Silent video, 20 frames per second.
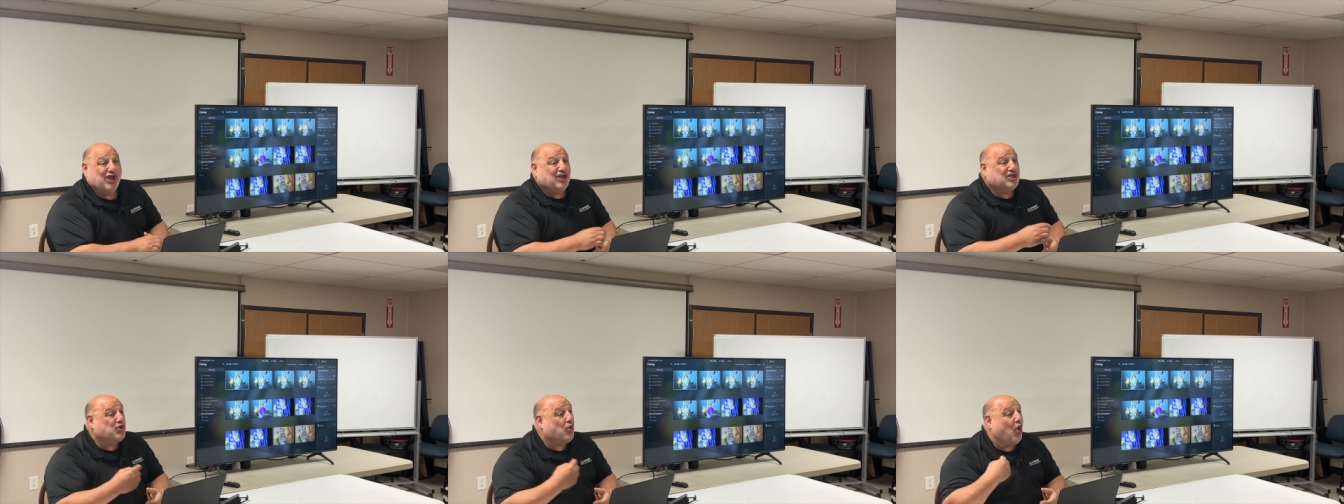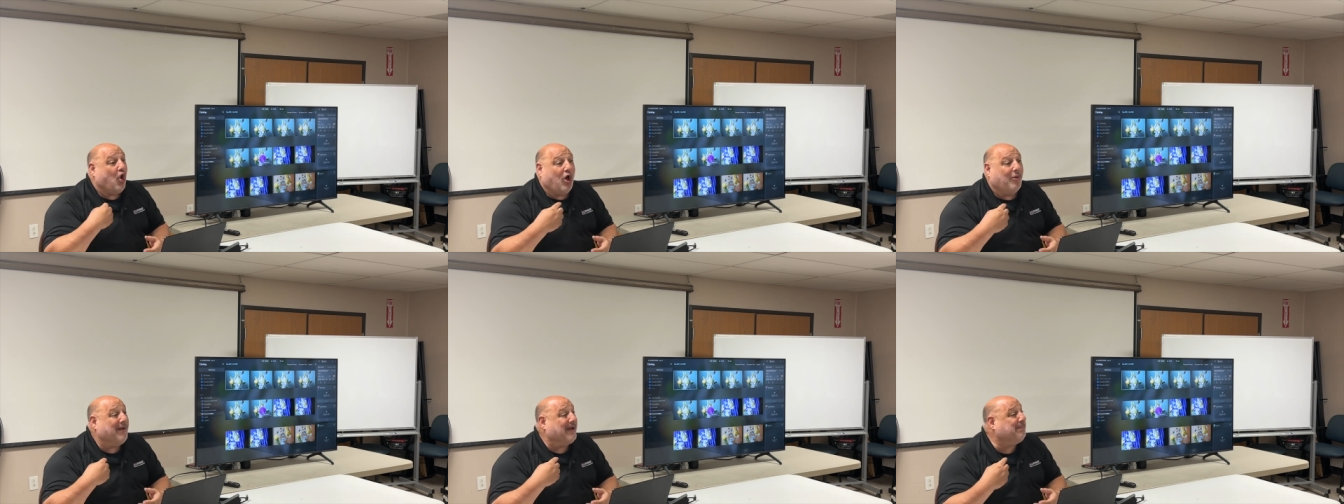So
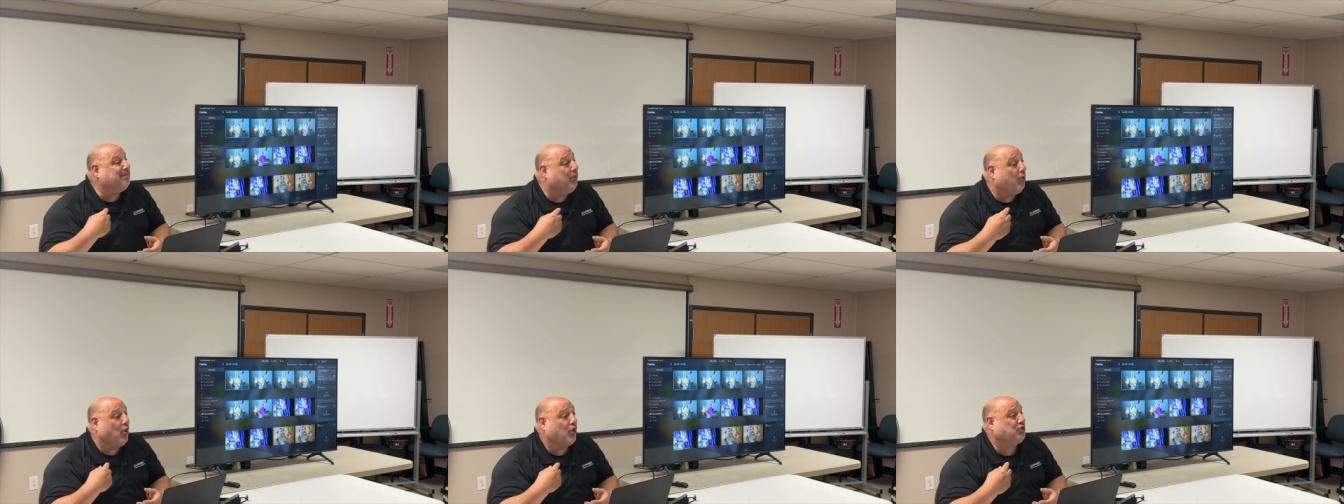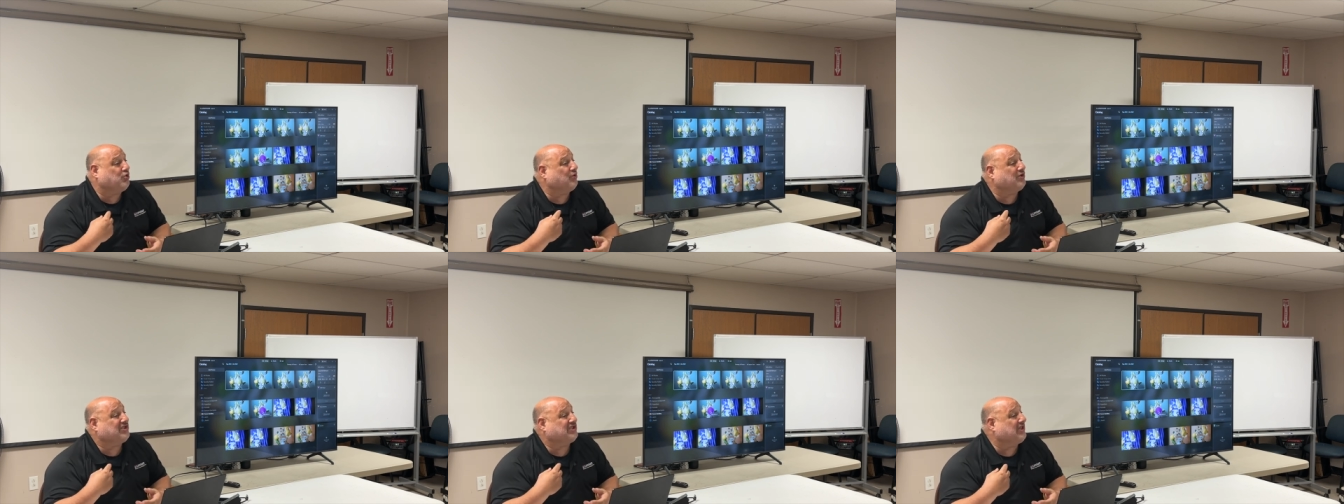all my
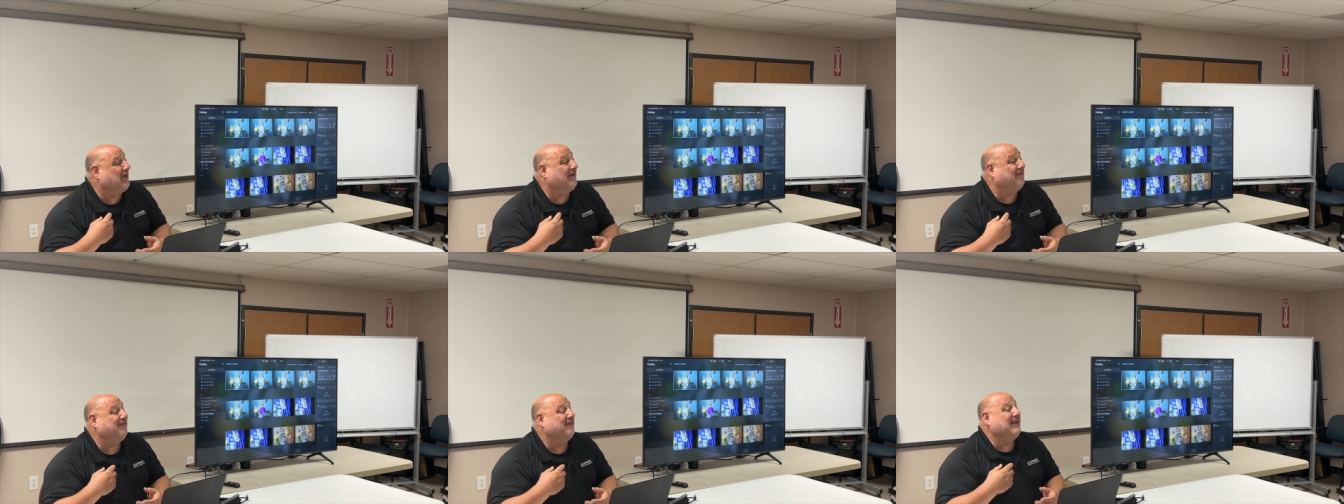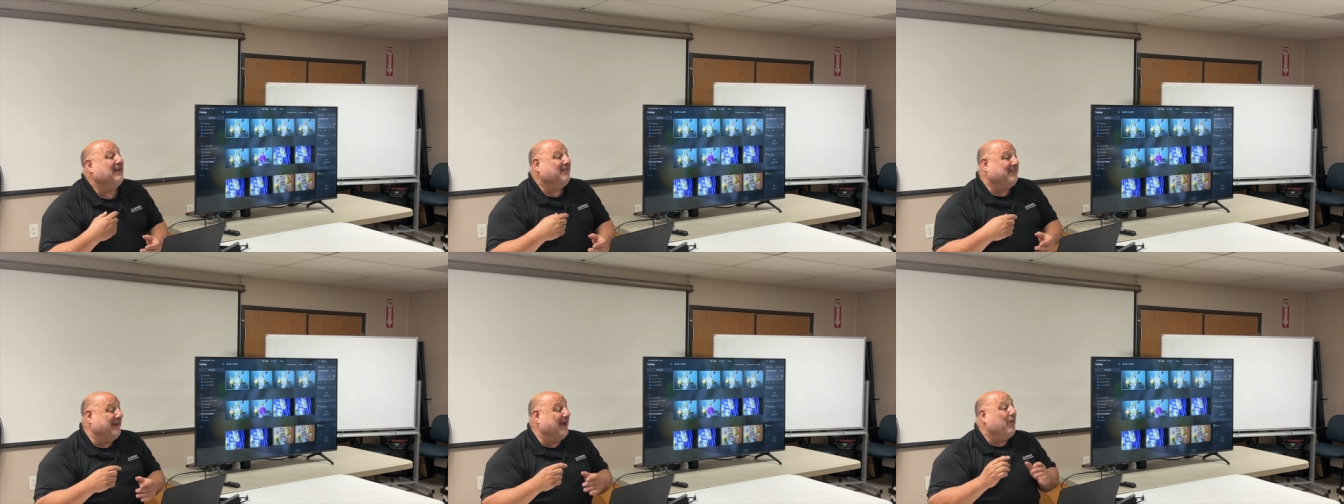portrait
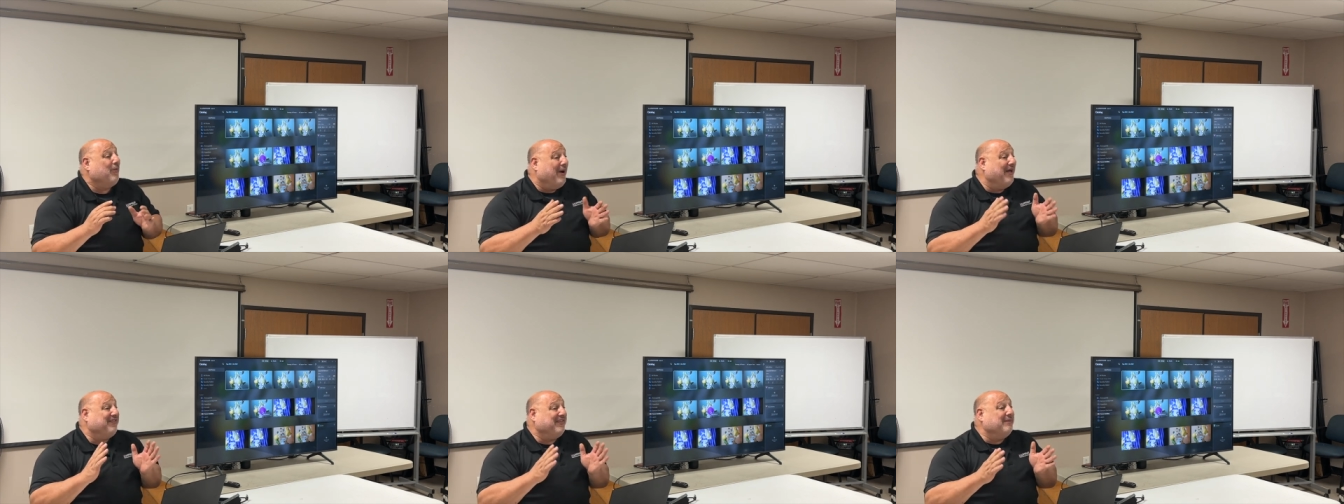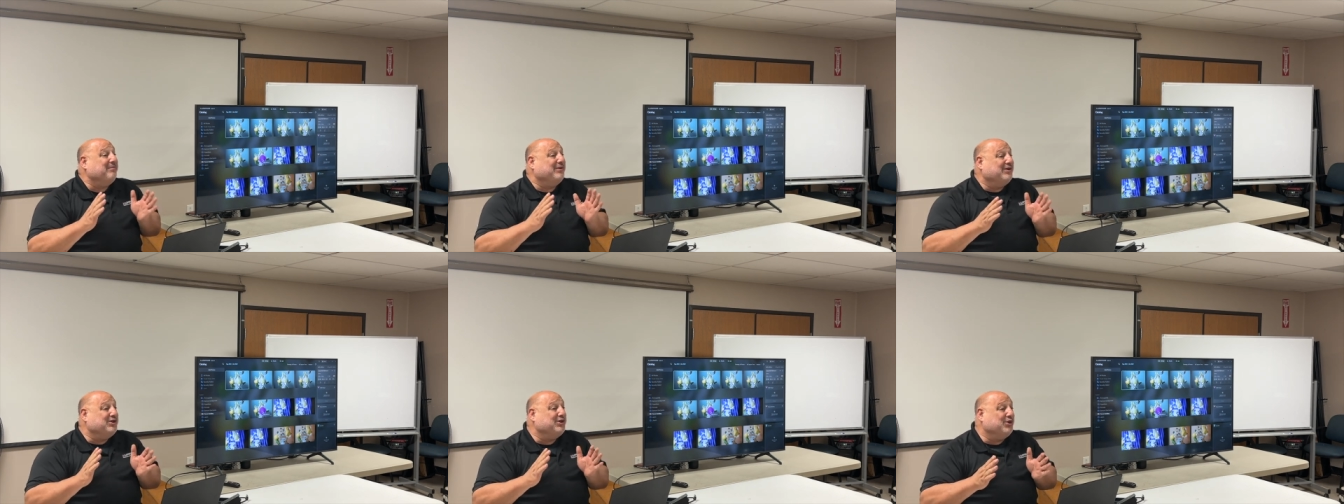stuff that I want
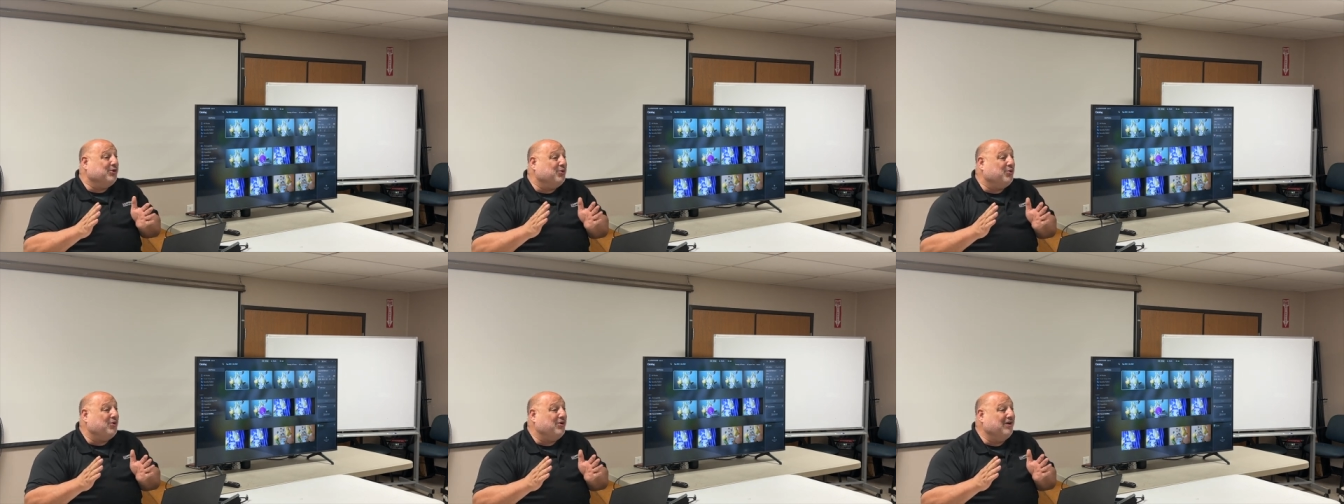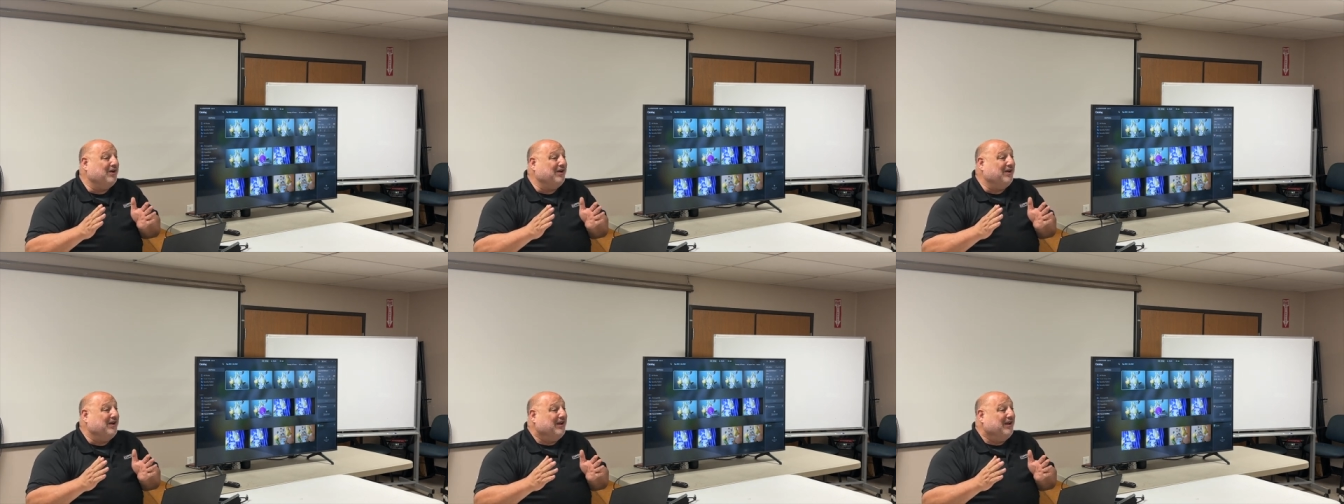them to do,